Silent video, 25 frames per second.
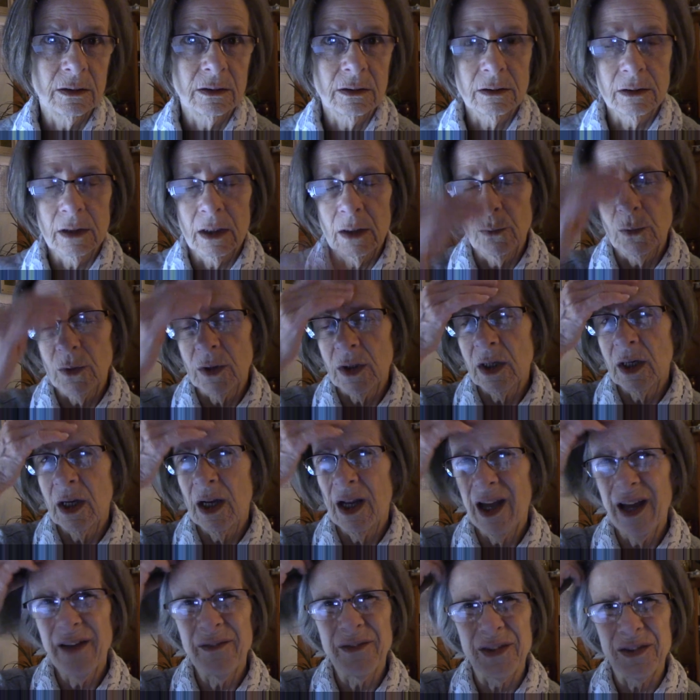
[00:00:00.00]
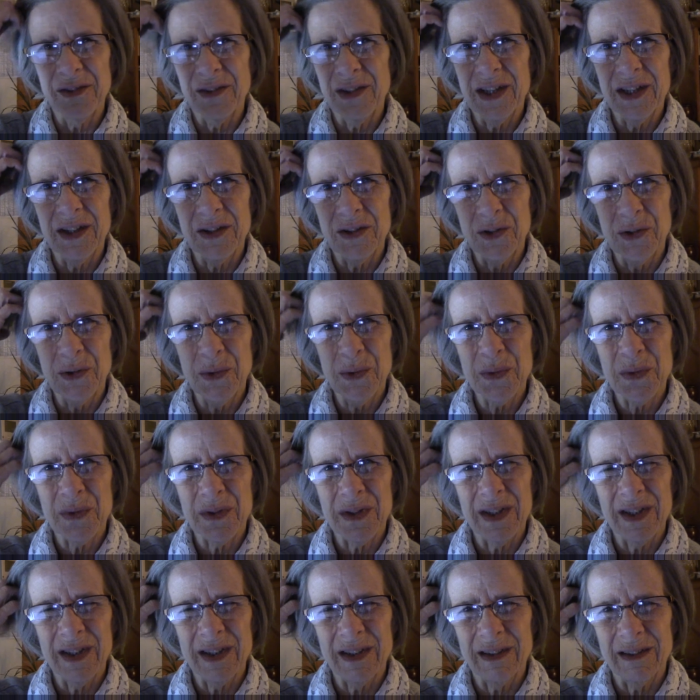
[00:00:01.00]
I wouldn't have it at noon,
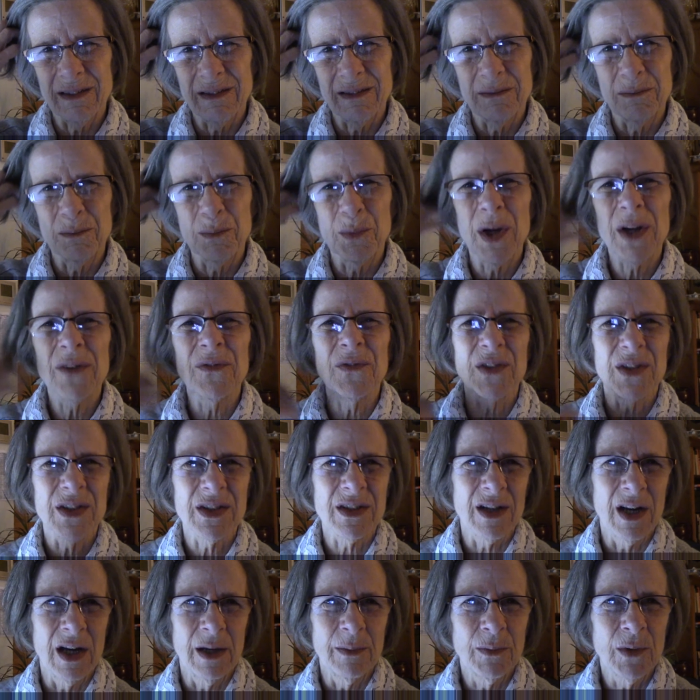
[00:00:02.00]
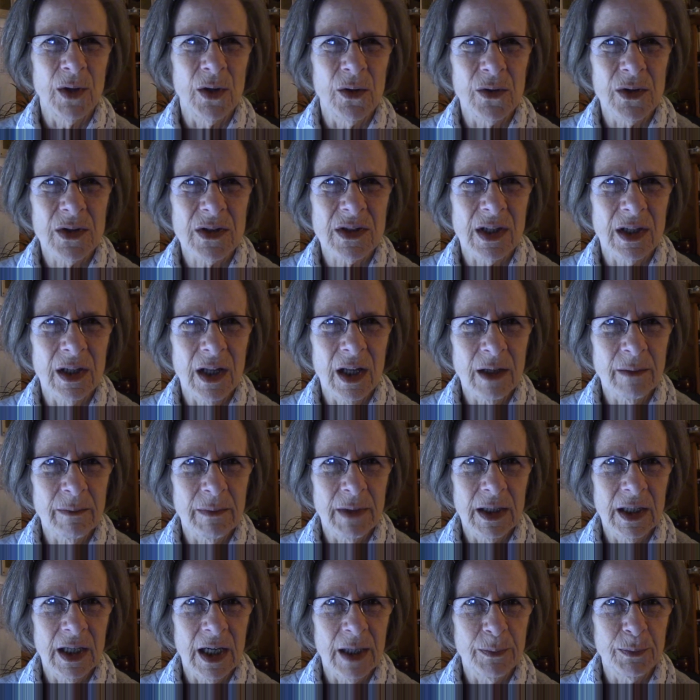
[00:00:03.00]
at breakfast time, though, because I like my
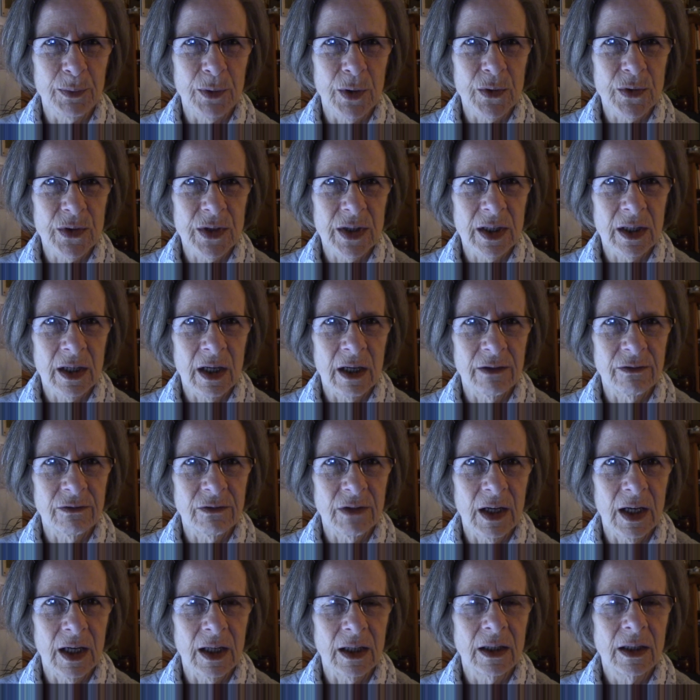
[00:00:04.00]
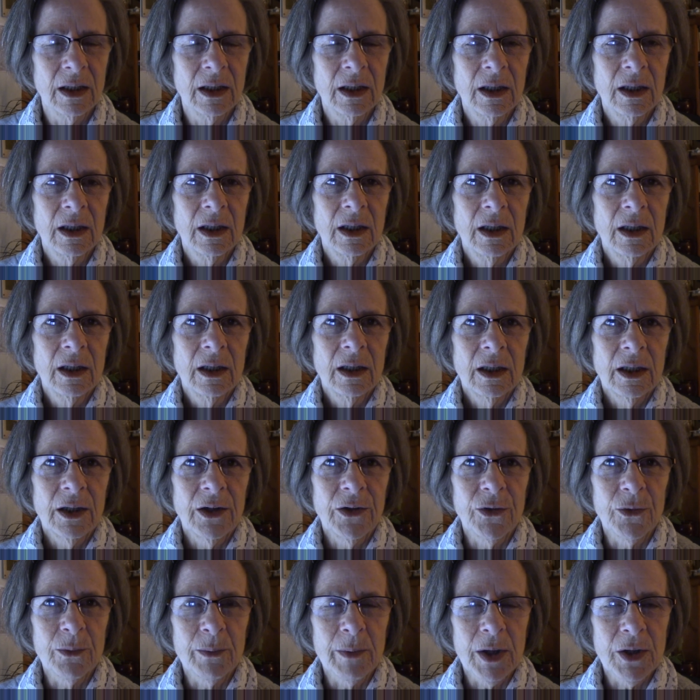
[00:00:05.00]
high protein, high fat,
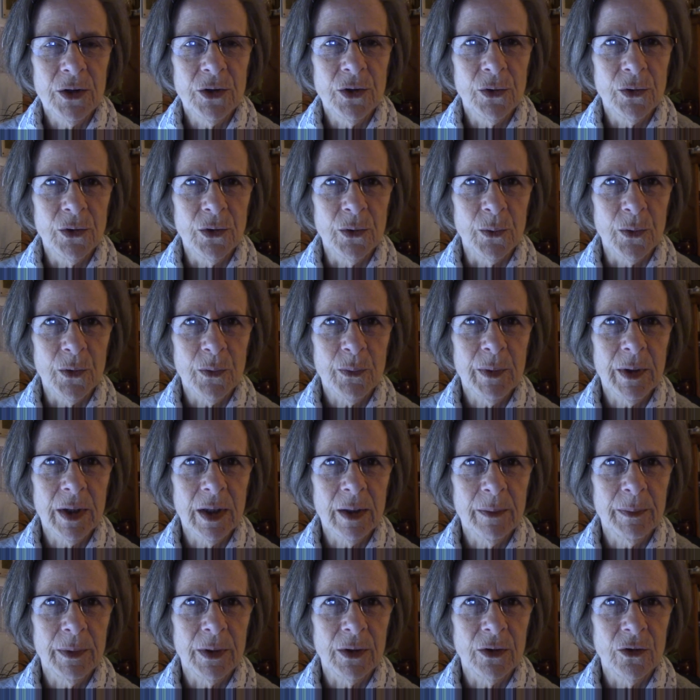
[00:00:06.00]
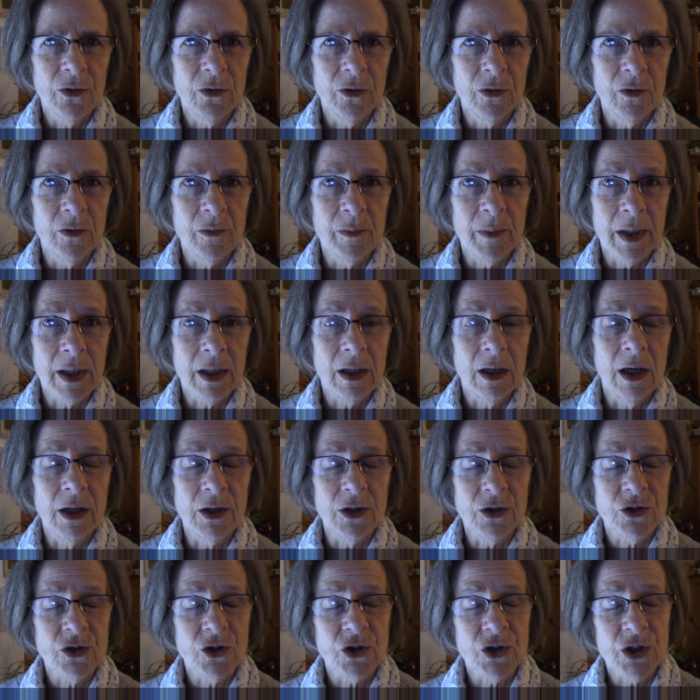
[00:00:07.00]
either my yogurt with peanut butter or my
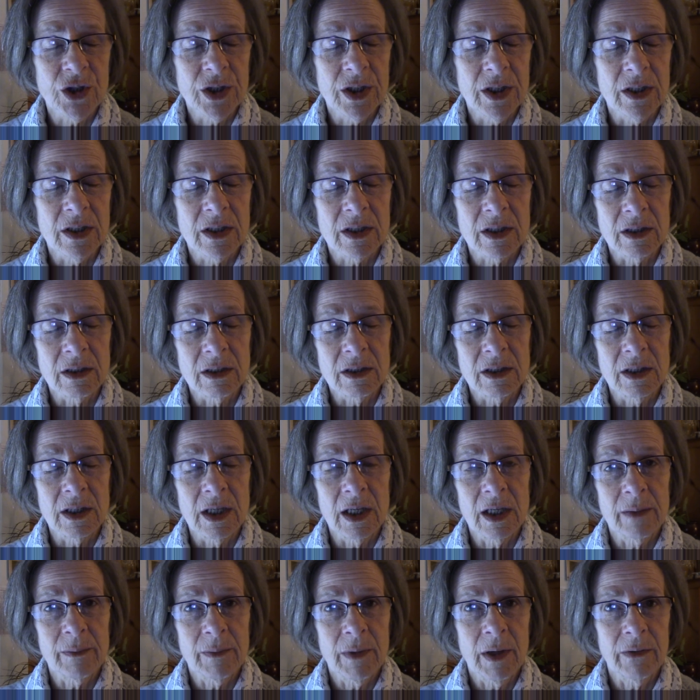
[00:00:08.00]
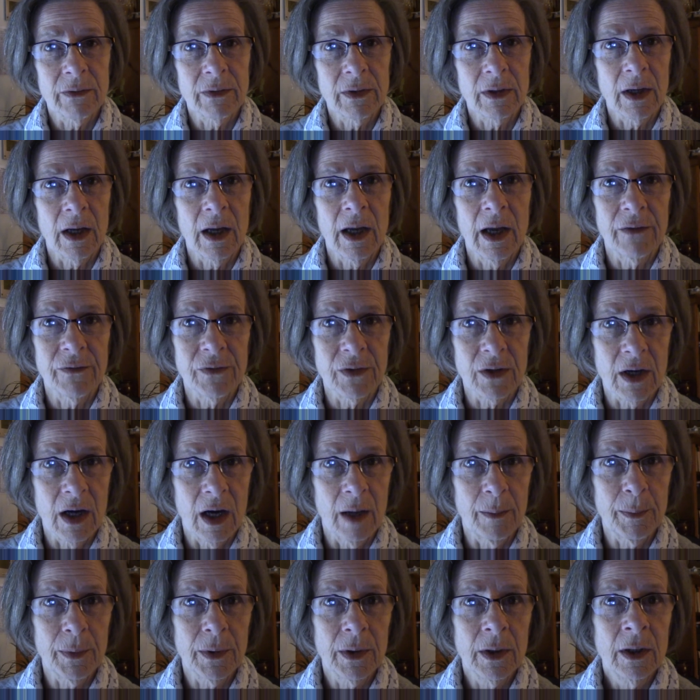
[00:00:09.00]
cottage cheese. And today I'm having a half a
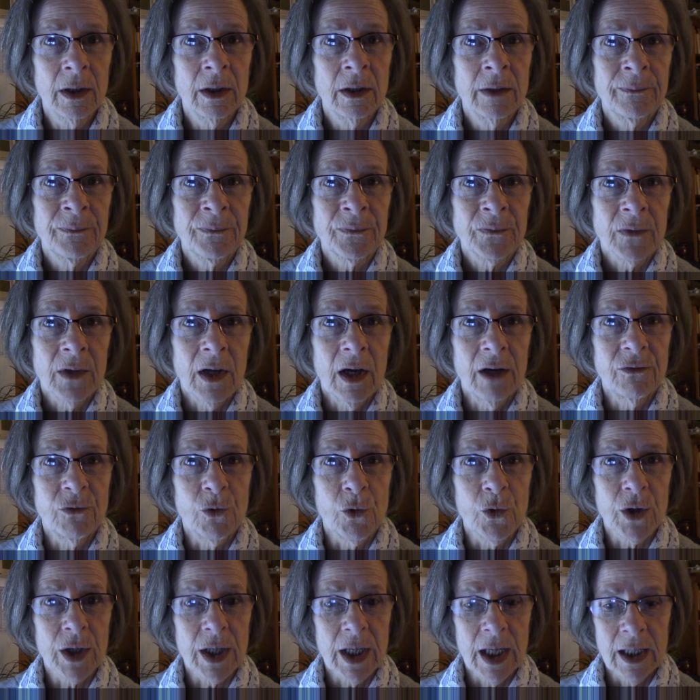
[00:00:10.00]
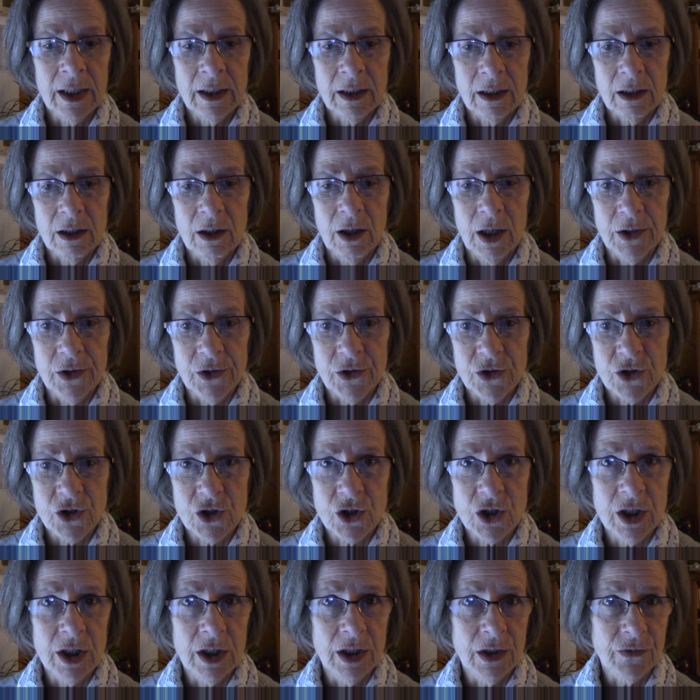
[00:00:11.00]
cup of organic cottage
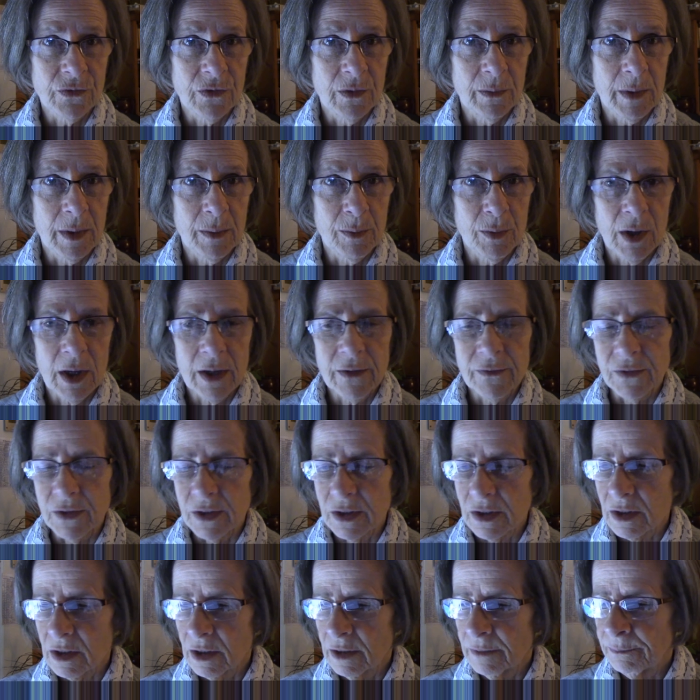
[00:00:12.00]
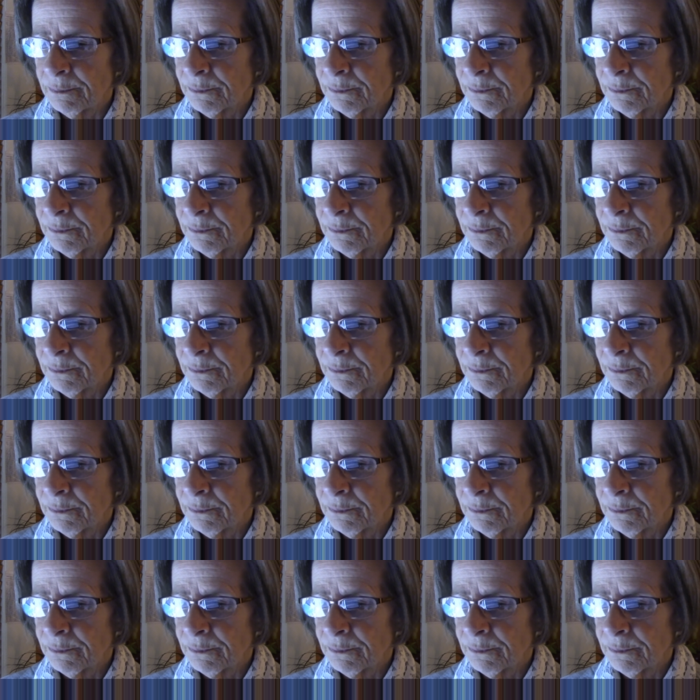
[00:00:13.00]
cheese for my breakfast.